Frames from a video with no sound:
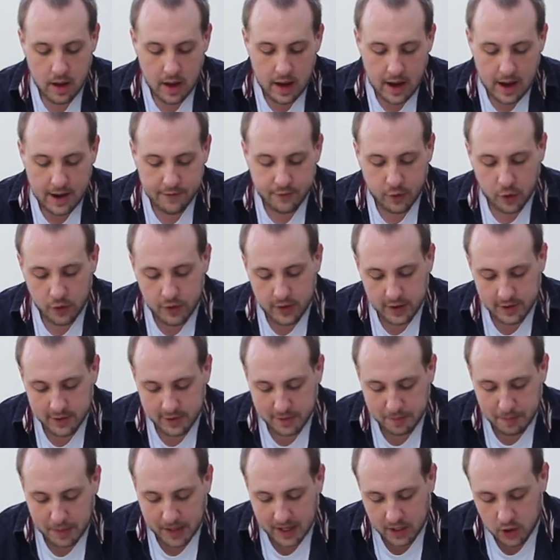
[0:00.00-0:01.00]
After this
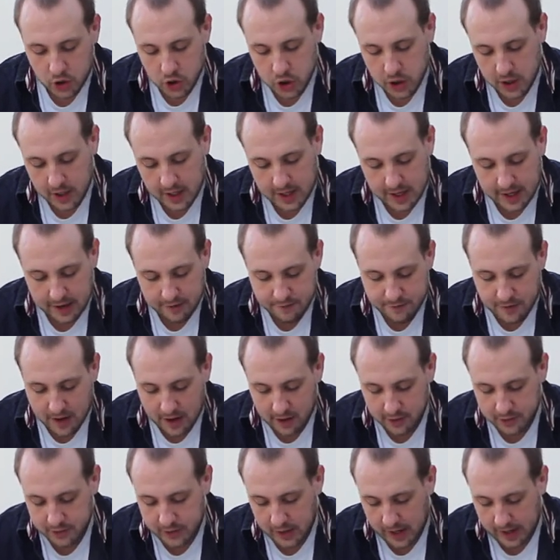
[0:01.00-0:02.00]
speech, he
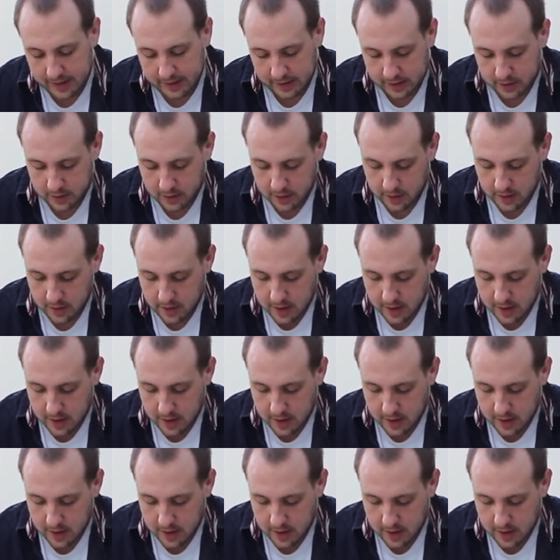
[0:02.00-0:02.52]
fell silent.